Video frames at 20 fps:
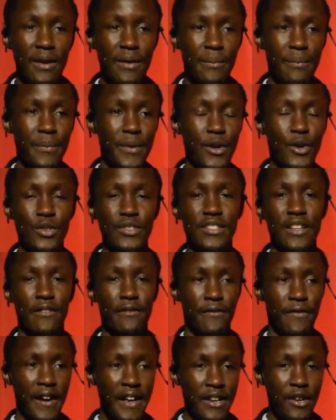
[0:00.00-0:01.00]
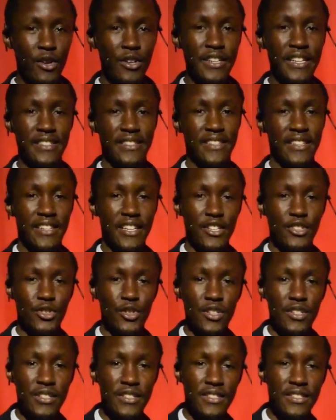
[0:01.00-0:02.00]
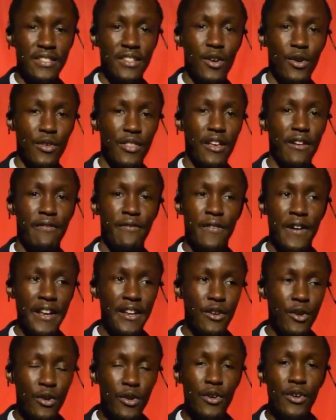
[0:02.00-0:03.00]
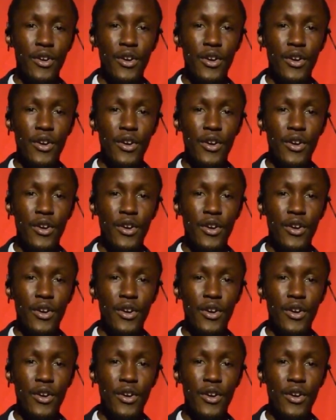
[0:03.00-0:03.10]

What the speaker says: because their final destinations, or their final